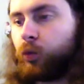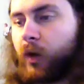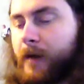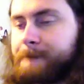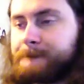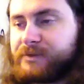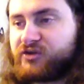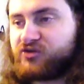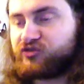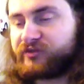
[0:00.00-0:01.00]
what
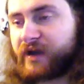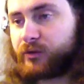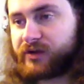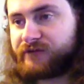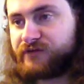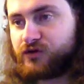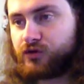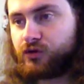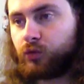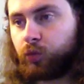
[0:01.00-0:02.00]
potential? That would give
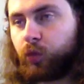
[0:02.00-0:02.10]
you